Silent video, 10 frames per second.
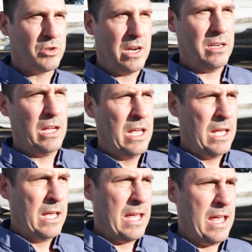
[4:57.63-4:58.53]
trend
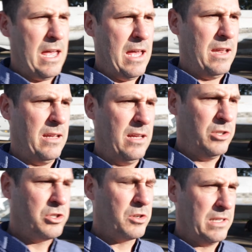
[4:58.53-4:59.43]
and
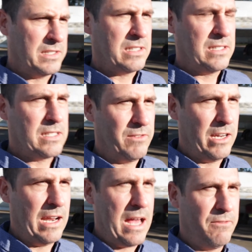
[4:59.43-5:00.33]
ensure that 67
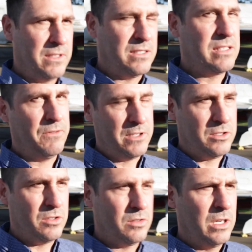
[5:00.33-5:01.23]
and a half is safe to
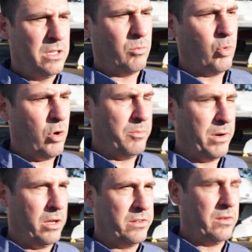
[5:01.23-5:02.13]
do, number one,
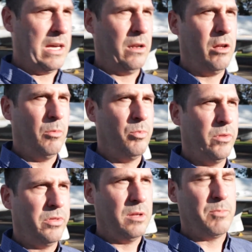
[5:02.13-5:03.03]
but also that'll help
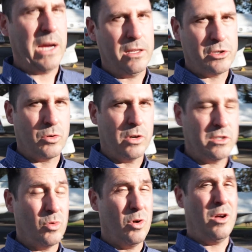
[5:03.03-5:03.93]
with the pilot
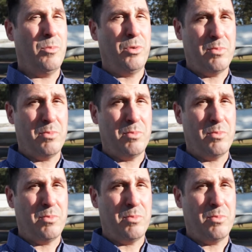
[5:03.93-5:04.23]
shortage. It won't help with